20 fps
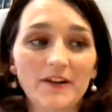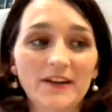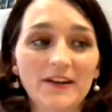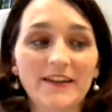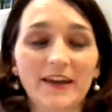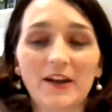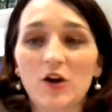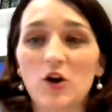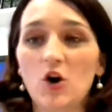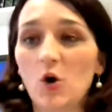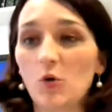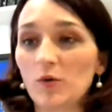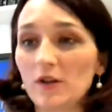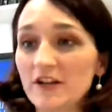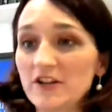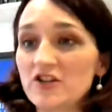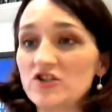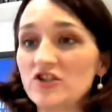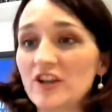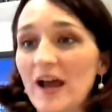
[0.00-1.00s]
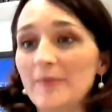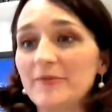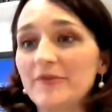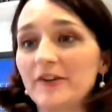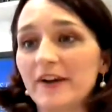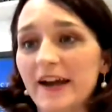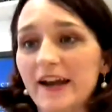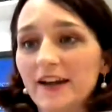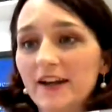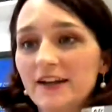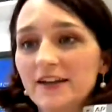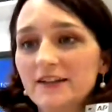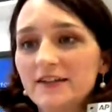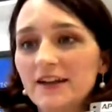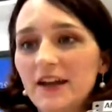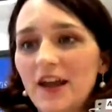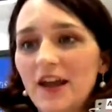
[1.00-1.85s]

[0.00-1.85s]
has got a whole religion chapter in it.